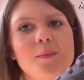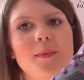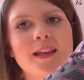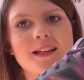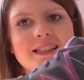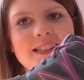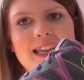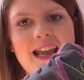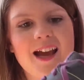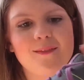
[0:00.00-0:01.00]
because
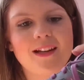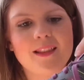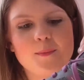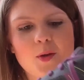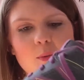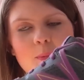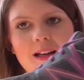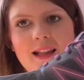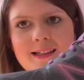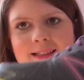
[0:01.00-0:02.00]
they have like the
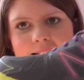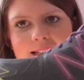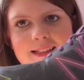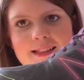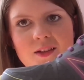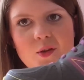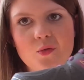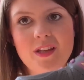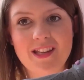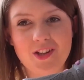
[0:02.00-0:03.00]
purple laces and the
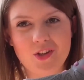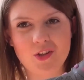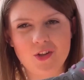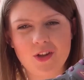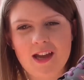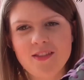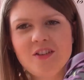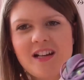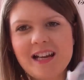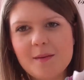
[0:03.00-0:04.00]
green here, and
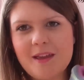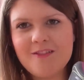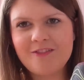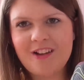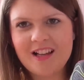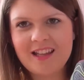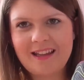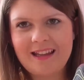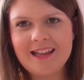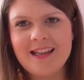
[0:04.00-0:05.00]
they're a little bit
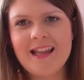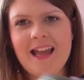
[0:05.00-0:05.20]
funky,